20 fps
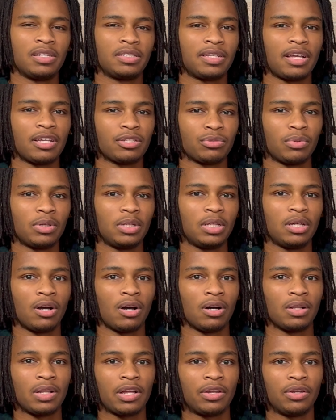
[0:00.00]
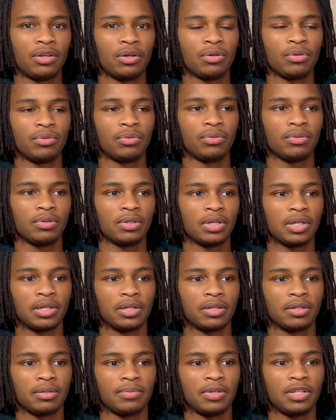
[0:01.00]
that's really all I know.
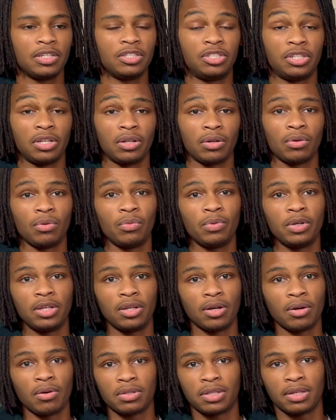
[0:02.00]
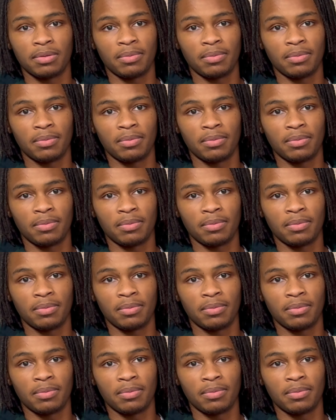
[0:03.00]
In general, we know that